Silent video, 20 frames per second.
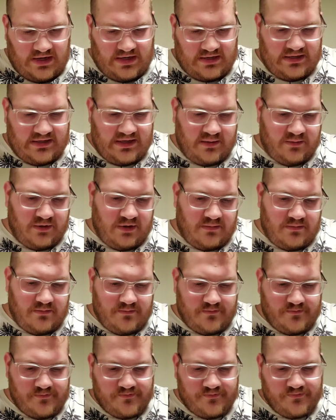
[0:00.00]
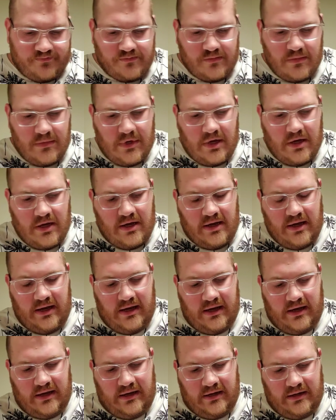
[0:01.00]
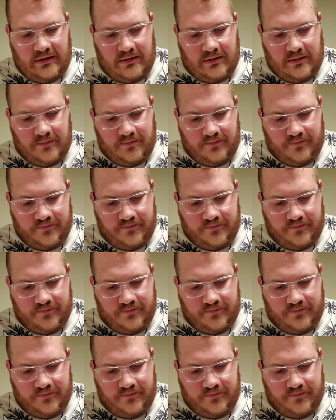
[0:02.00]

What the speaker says: God damn it. And